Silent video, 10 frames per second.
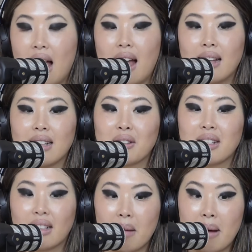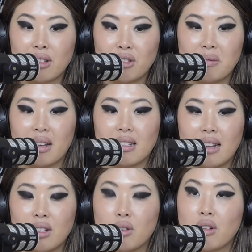And I was in a Clubhouse room the other
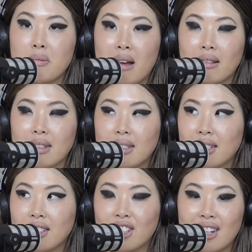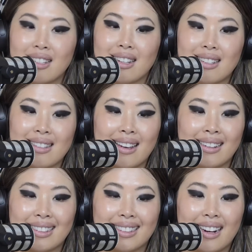day talking about LinkedIn. Jesus,
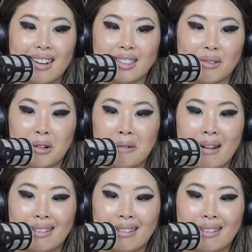like, can't stop talking about